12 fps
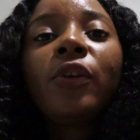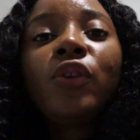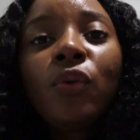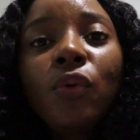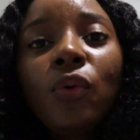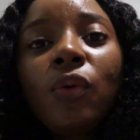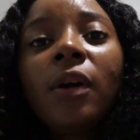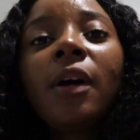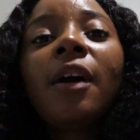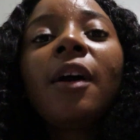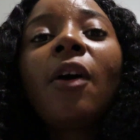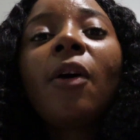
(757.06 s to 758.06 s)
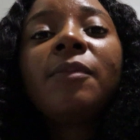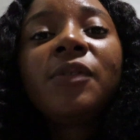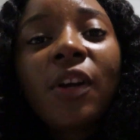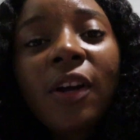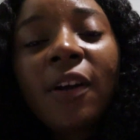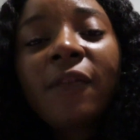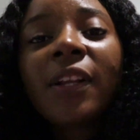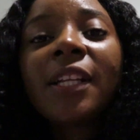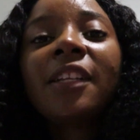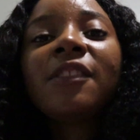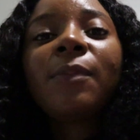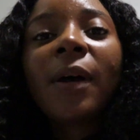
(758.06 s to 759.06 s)
you observe
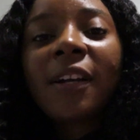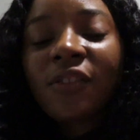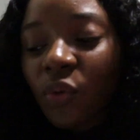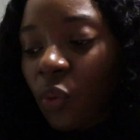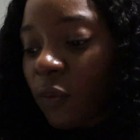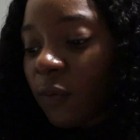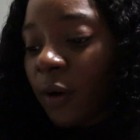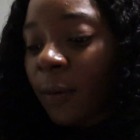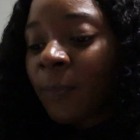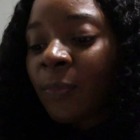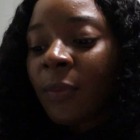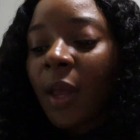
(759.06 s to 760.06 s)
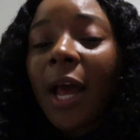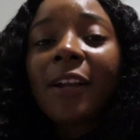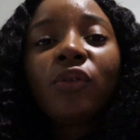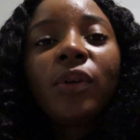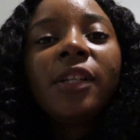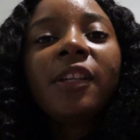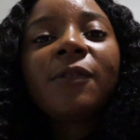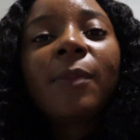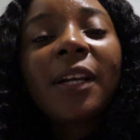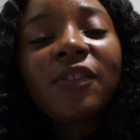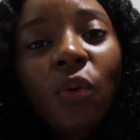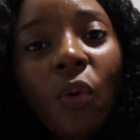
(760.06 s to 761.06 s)
this Passover, and during this
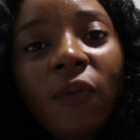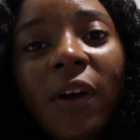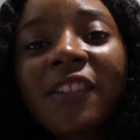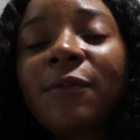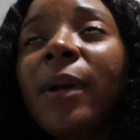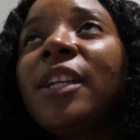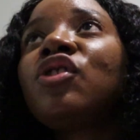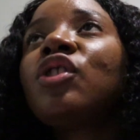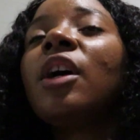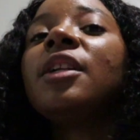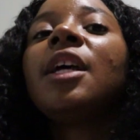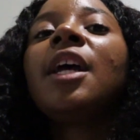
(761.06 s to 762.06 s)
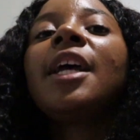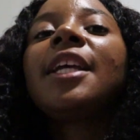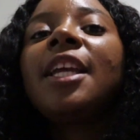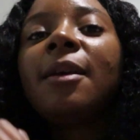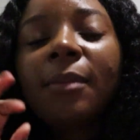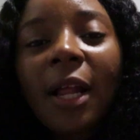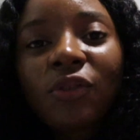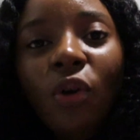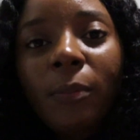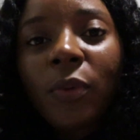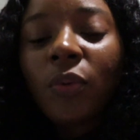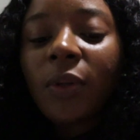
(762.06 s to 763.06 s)
Passover, as mentioned, keep that
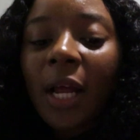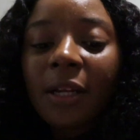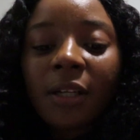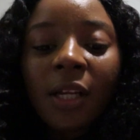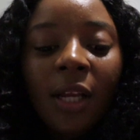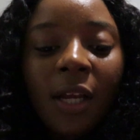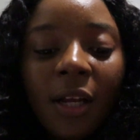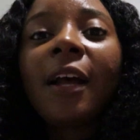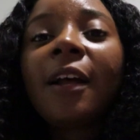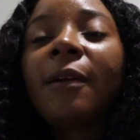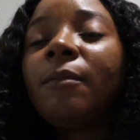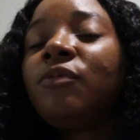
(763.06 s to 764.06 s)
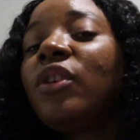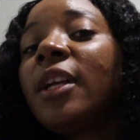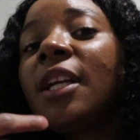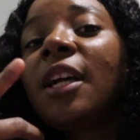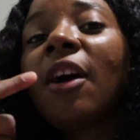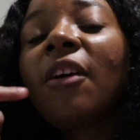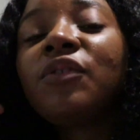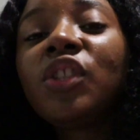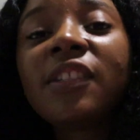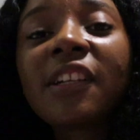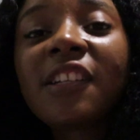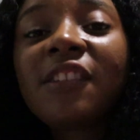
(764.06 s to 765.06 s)
communion, drink of
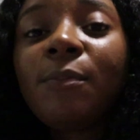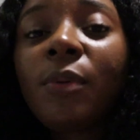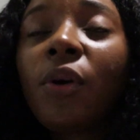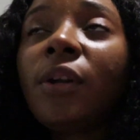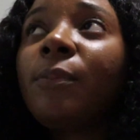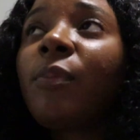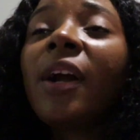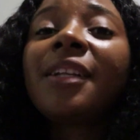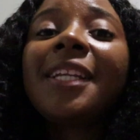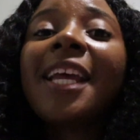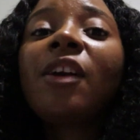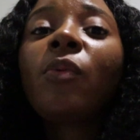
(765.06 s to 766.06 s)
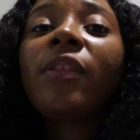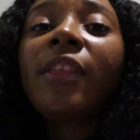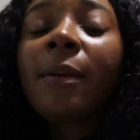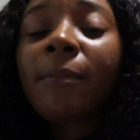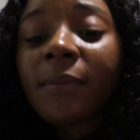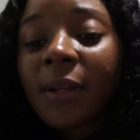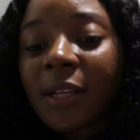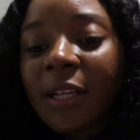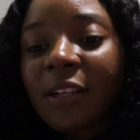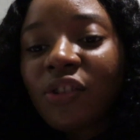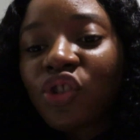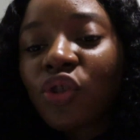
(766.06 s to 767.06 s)
Jesus's blood, partake with Him
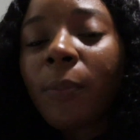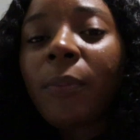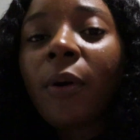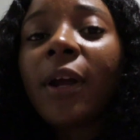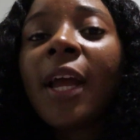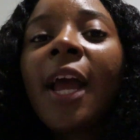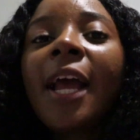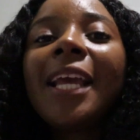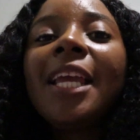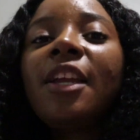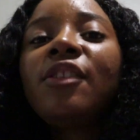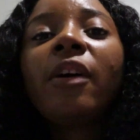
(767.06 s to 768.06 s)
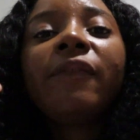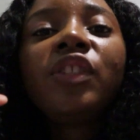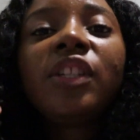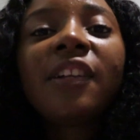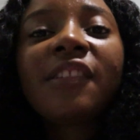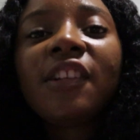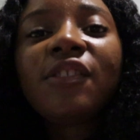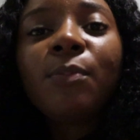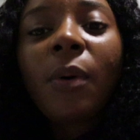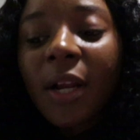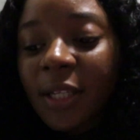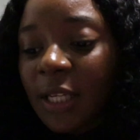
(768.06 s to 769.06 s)
in supper, eat of Jesus's
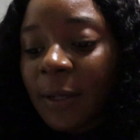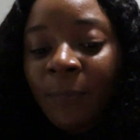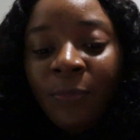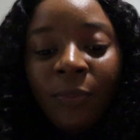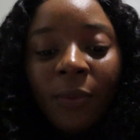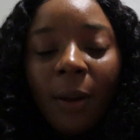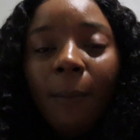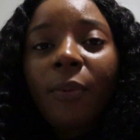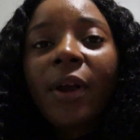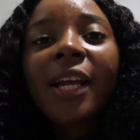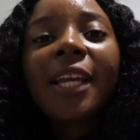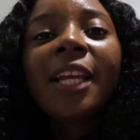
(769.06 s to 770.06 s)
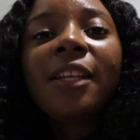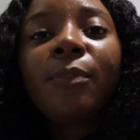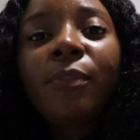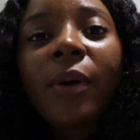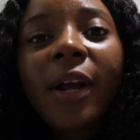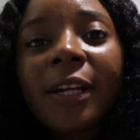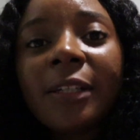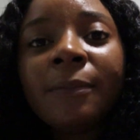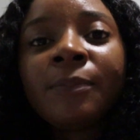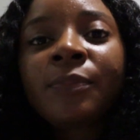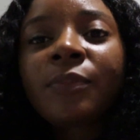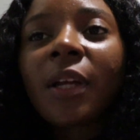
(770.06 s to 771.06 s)
body, breaking
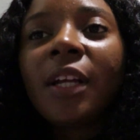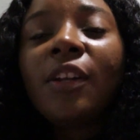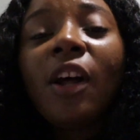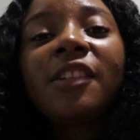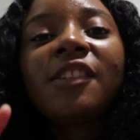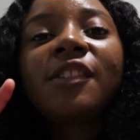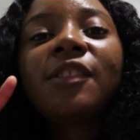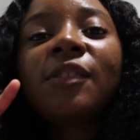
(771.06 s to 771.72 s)
bread, not